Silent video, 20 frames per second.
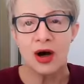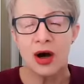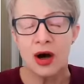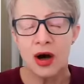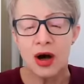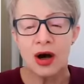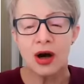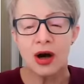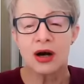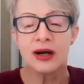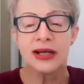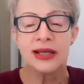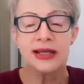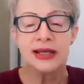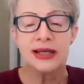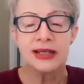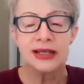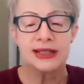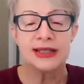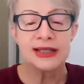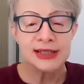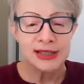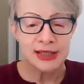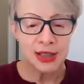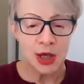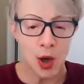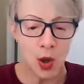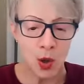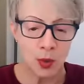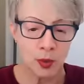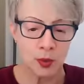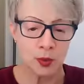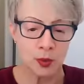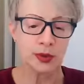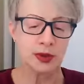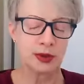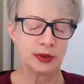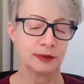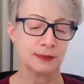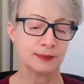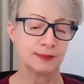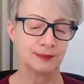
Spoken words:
are his own.